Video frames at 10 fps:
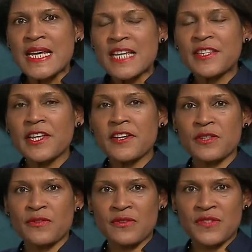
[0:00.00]
In the
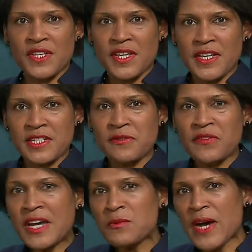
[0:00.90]
last 50 years,
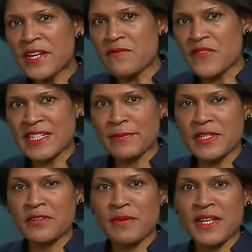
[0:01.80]
fine wine
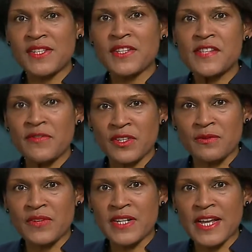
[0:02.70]
investments have made
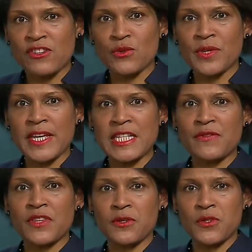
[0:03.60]
significant financial gains
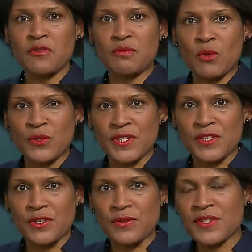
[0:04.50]
for those who've bought
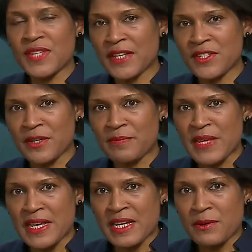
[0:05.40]
into the sector.
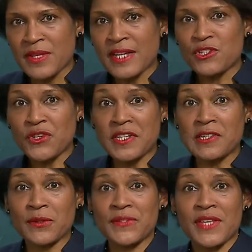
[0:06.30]
Well, that trend
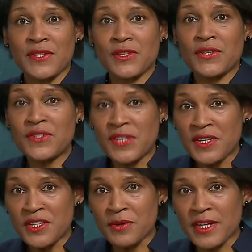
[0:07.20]
looks set to
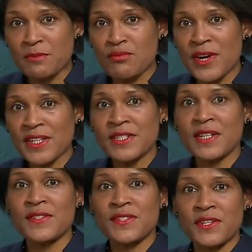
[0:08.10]
continue as Brexit
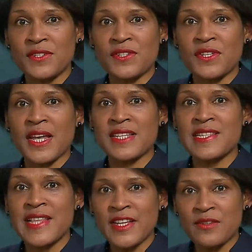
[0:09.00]
uncertainty has
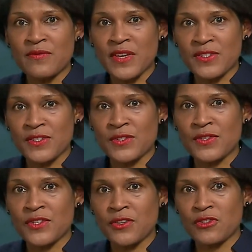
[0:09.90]
led investors to
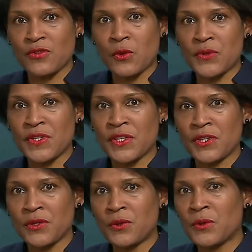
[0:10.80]
search for a
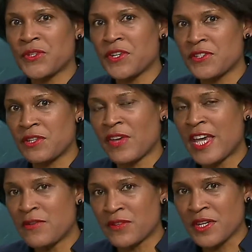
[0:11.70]
secure alternative
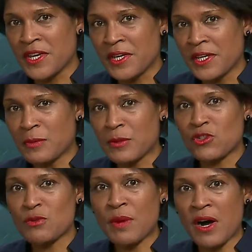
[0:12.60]
haven in which
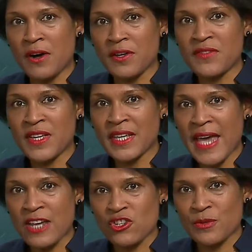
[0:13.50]
to park their
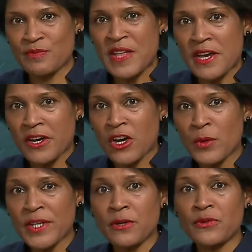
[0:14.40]
cash.
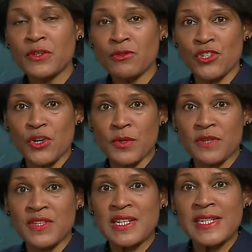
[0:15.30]
OENO Future, one
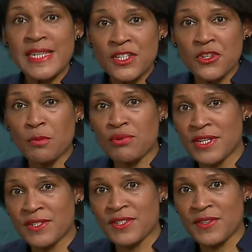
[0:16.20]
of the leading
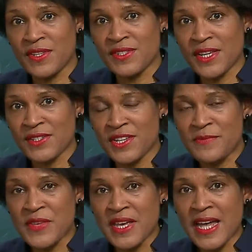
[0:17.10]
operators in this sector,
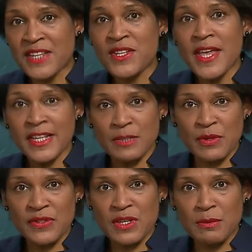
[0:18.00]
has an
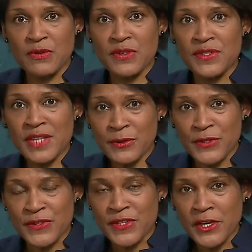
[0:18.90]
expert team of
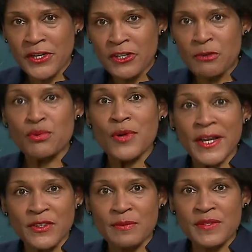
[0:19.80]
consultants who
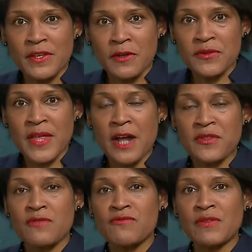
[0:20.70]
pride themselves on how
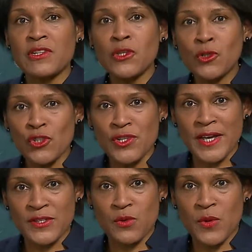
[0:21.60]
they've
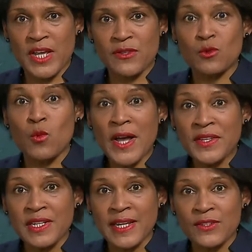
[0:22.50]
revolutionised the way that wine
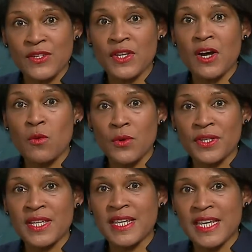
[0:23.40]
collectors are
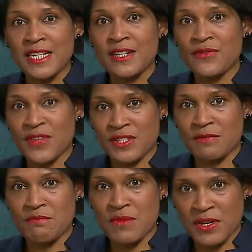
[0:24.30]
working in this
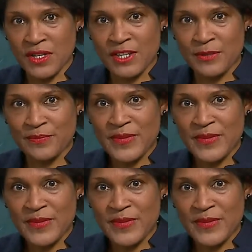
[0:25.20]
market.